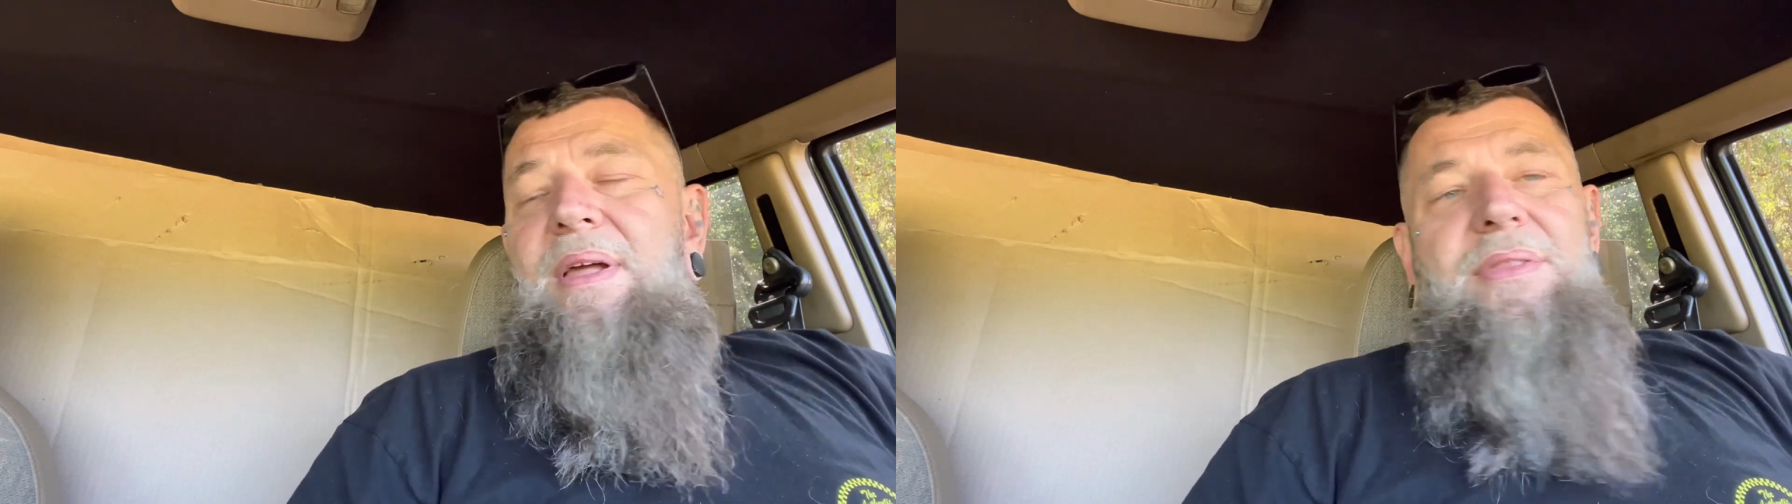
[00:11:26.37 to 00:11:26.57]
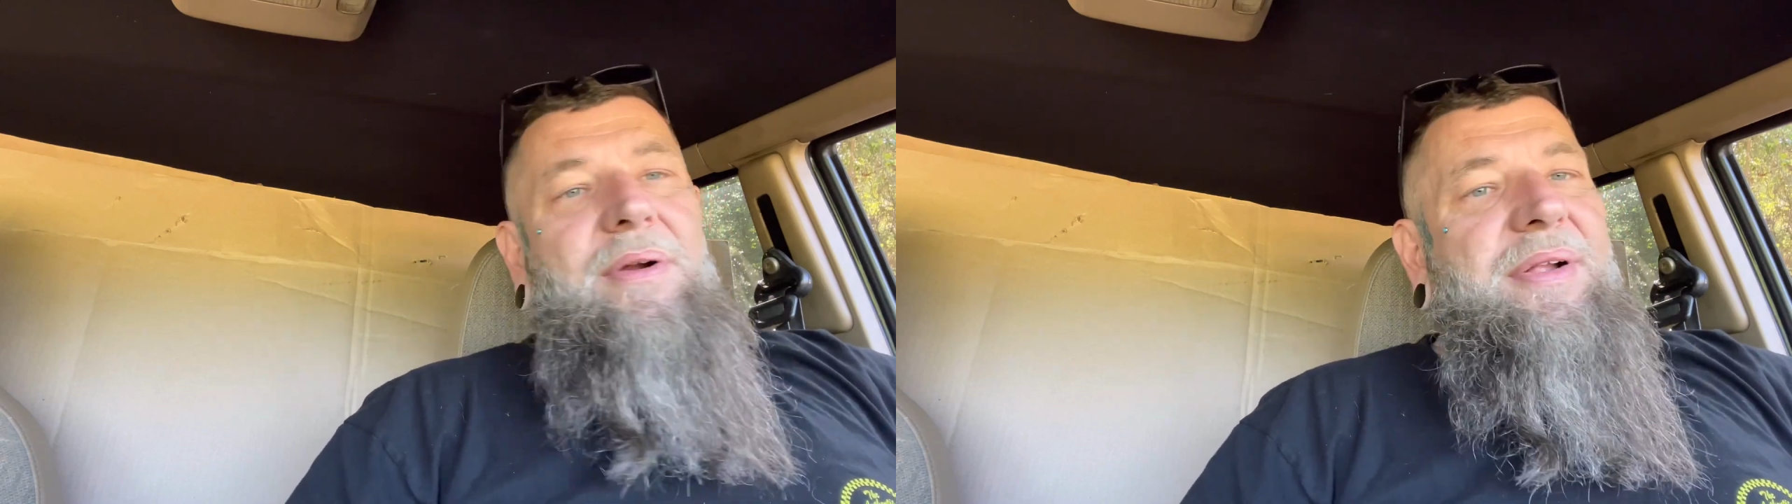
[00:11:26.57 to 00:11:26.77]

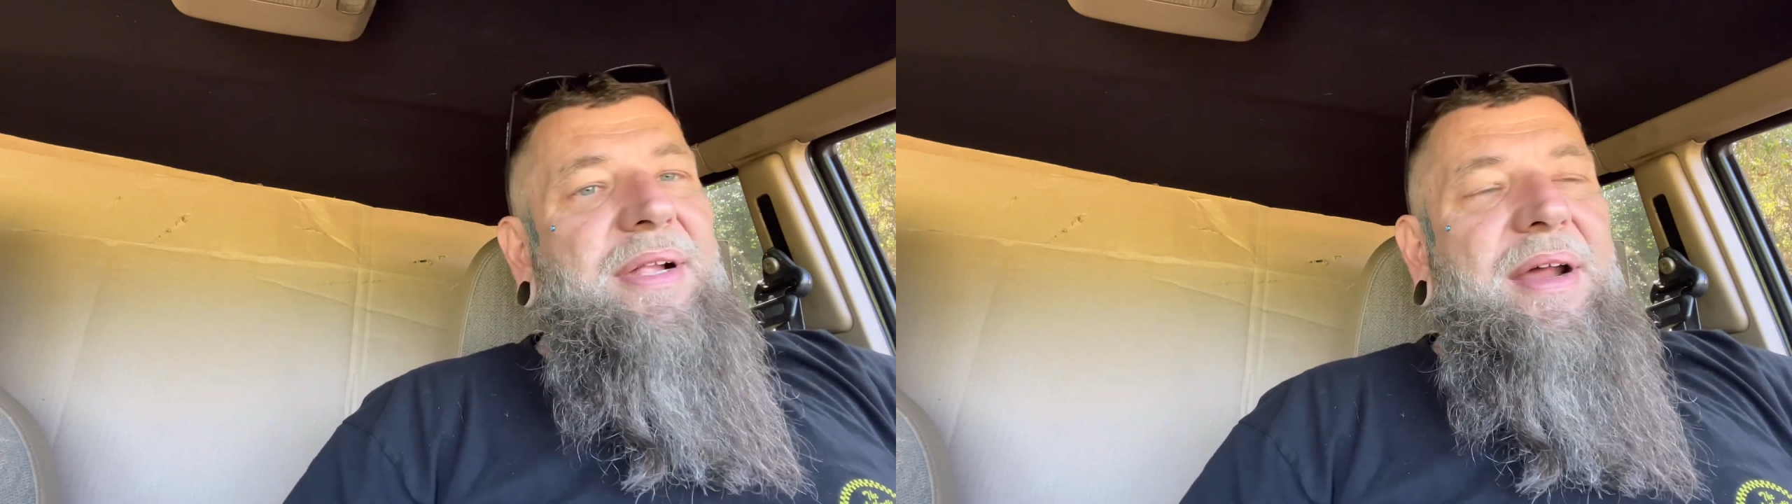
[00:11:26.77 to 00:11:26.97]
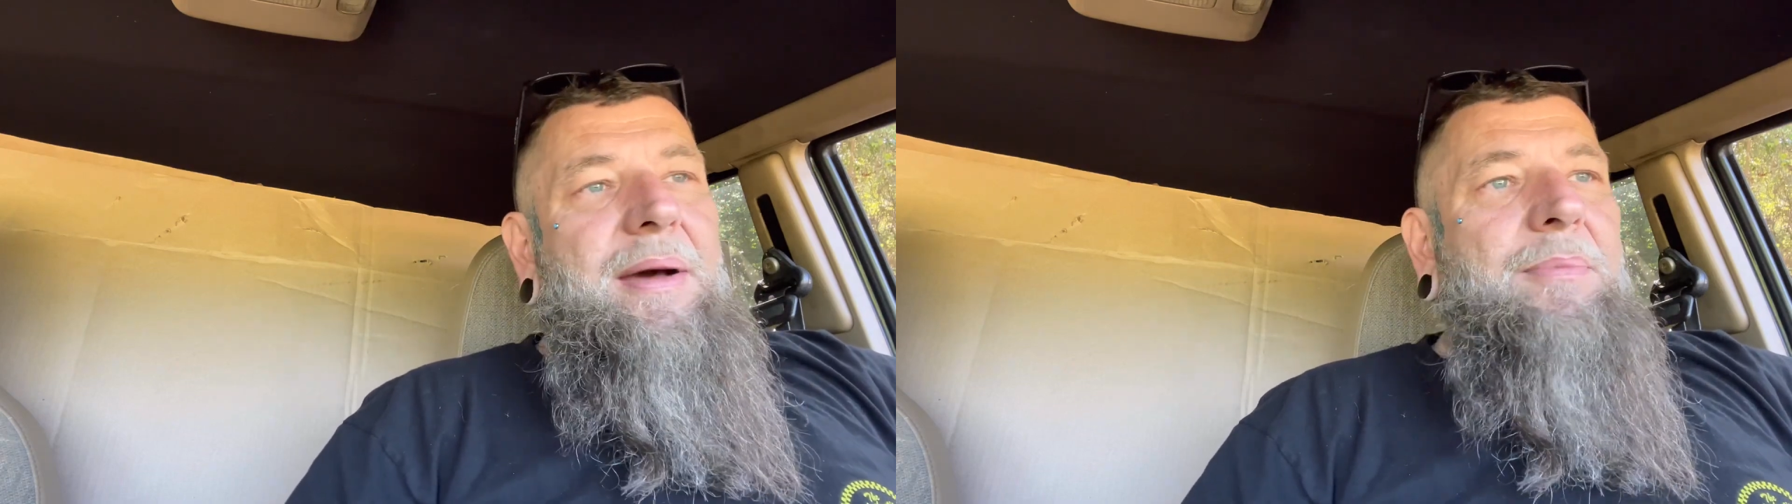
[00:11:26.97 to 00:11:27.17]
They're
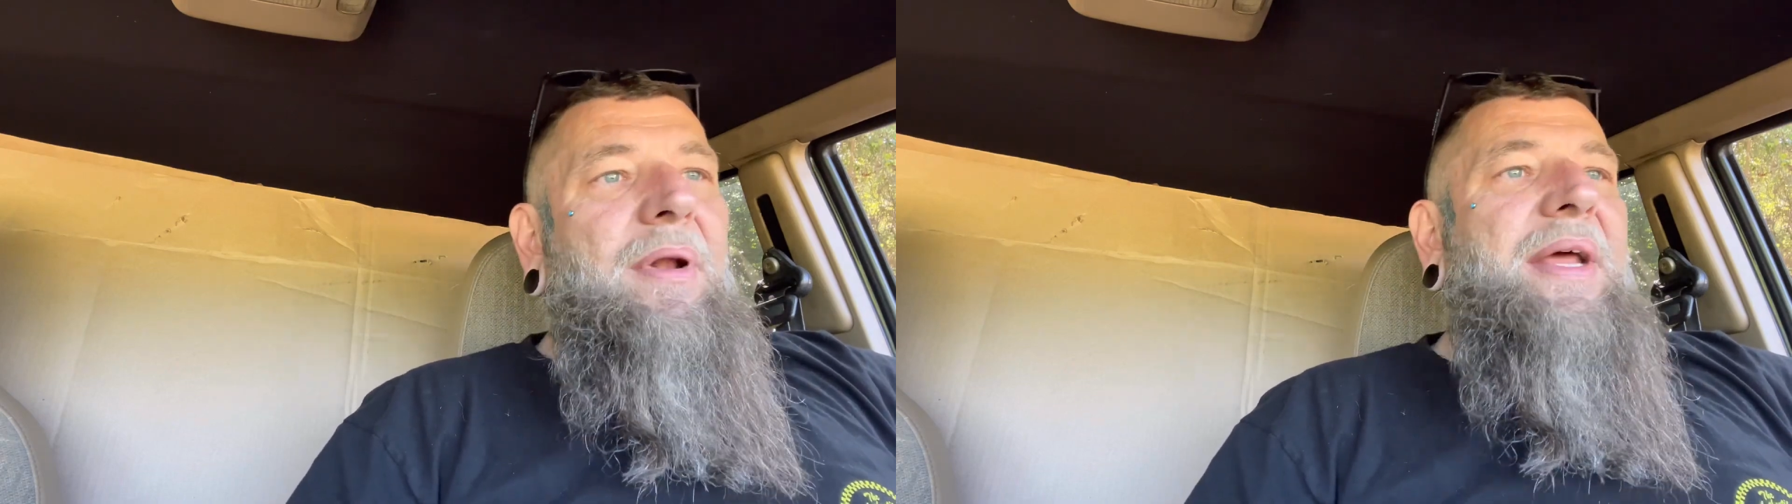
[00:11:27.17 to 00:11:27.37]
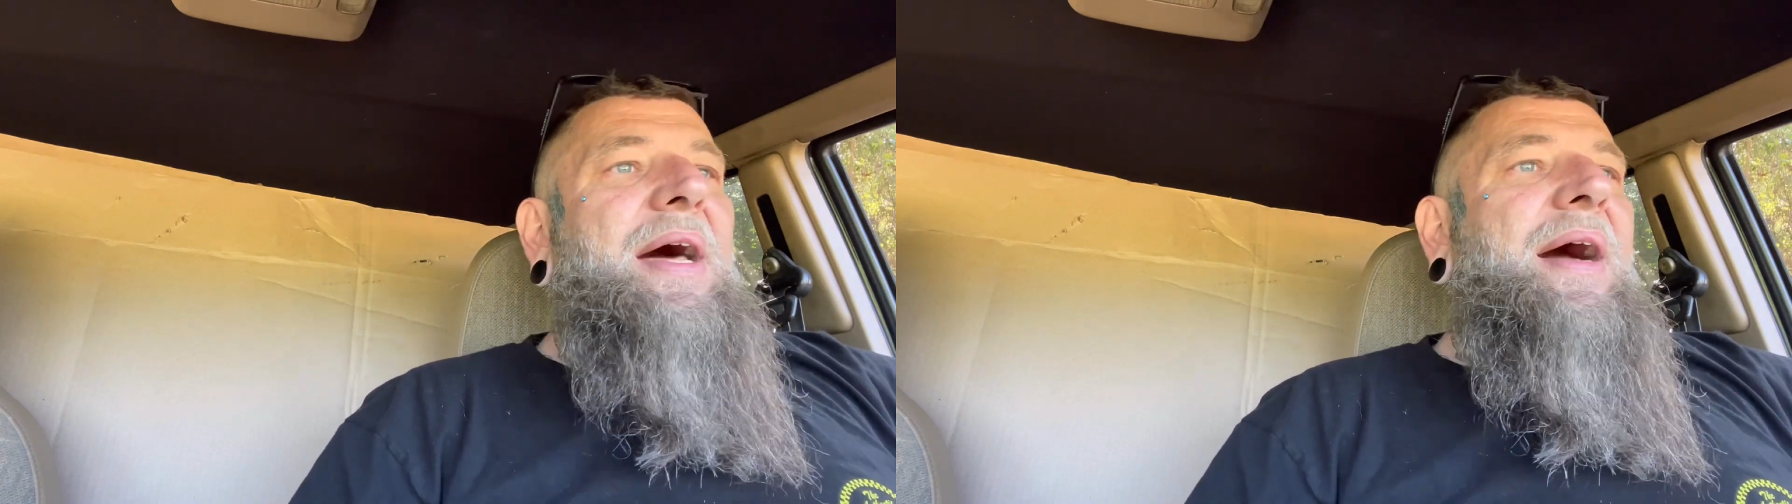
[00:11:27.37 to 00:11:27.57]
set up
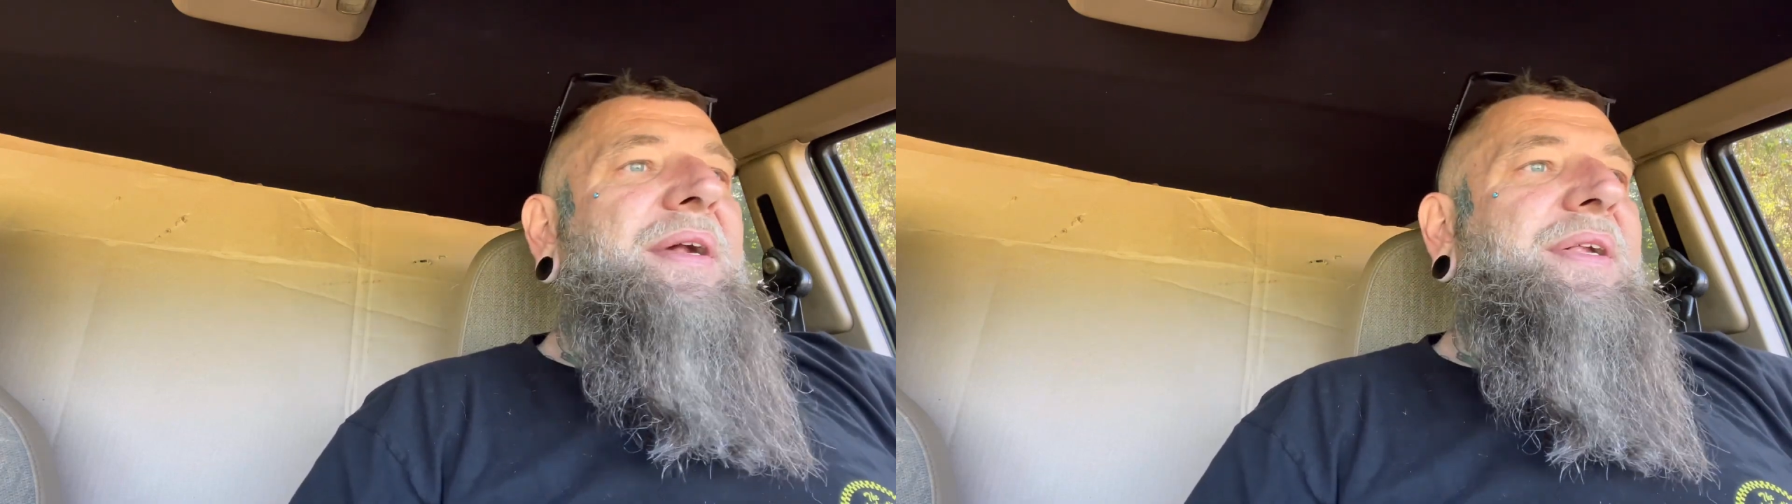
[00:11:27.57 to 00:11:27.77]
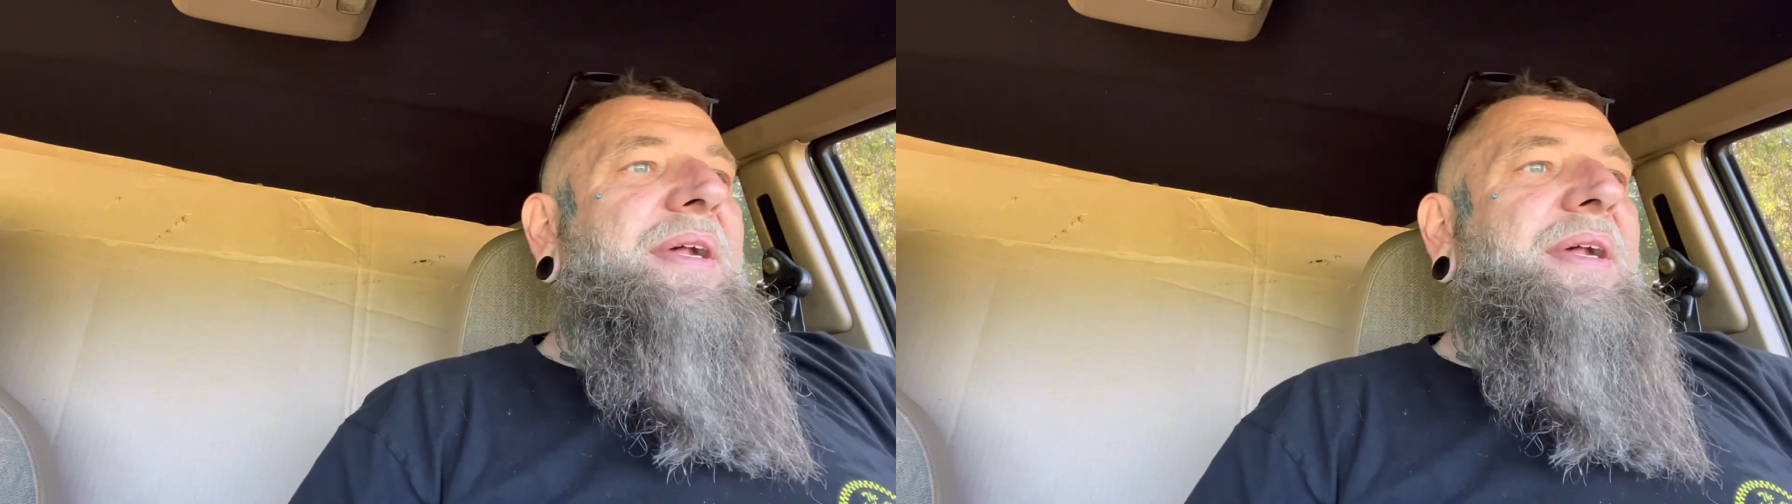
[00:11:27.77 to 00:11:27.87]
really nice.